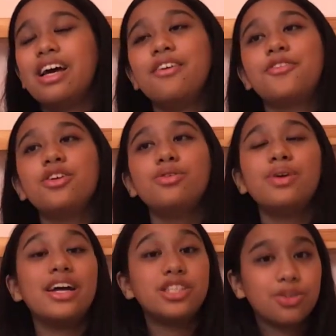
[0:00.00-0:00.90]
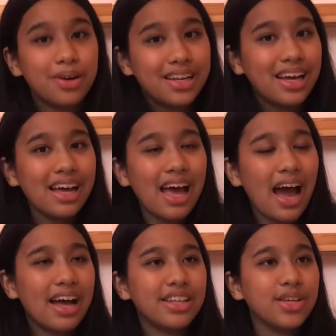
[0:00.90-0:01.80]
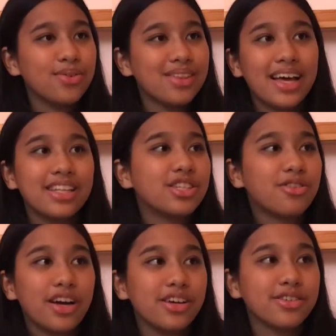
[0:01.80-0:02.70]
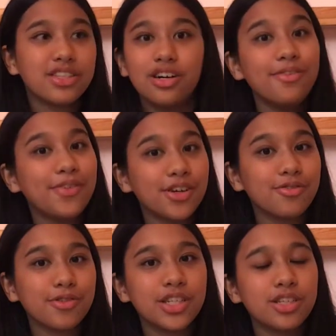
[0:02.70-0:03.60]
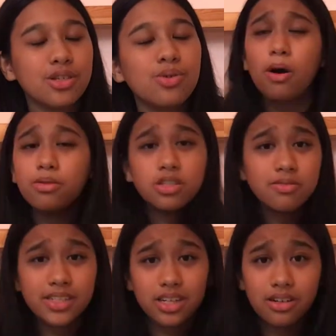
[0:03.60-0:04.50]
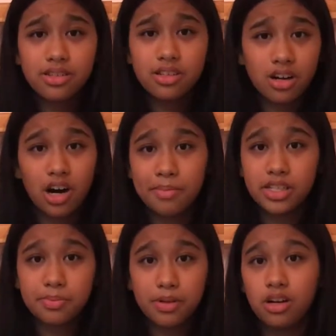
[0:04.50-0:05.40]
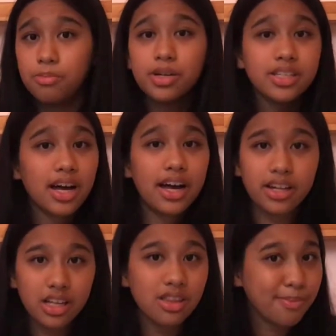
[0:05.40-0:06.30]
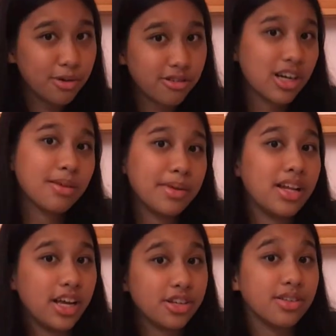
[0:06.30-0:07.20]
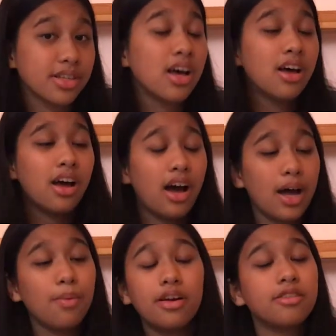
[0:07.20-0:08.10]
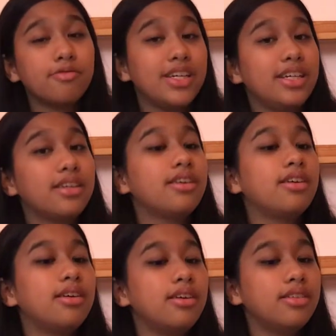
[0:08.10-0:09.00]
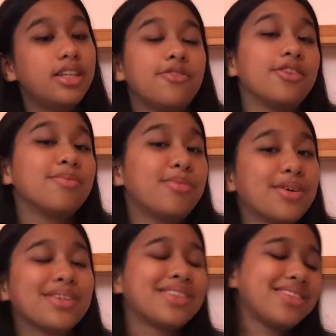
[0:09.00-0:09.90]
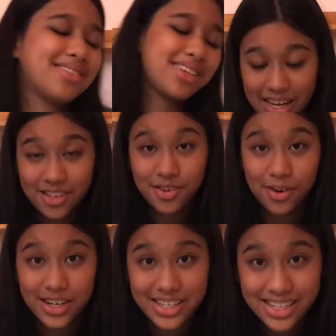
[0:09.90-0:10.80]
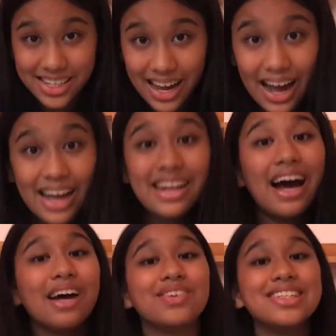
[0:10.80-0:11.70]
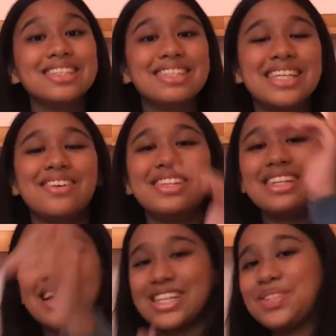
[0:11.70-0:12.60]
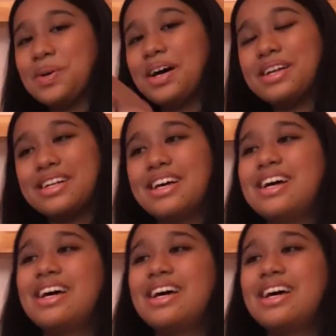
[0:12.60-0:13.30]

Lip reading: If you enjoyed it and you'd like to try it yourself, feel free to post your results in the comments below, because I need the book recommendations. I want to read different books. Thanks for watching, and I will see you in the next one.